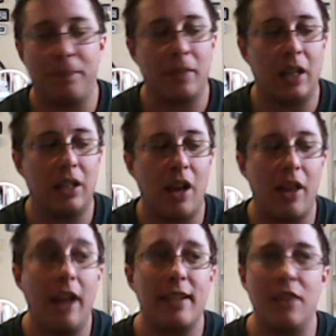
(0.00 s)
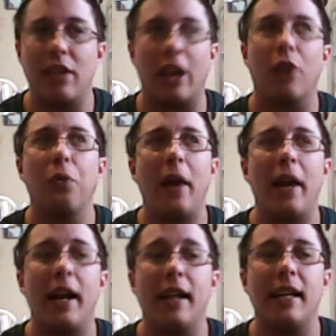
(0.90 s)
Now, that sounds like a great
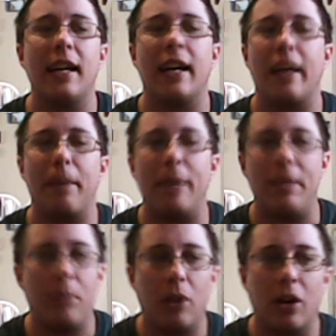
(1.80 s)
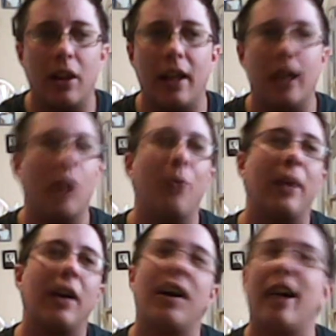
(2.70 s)
idea, and people are like, oh my
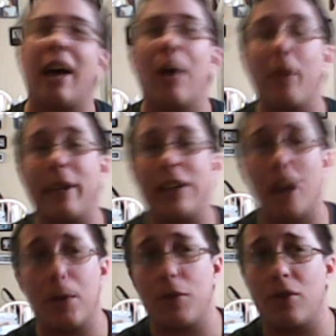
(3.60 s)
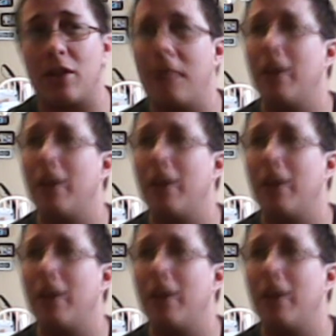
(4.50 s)
god, I want my top surgery.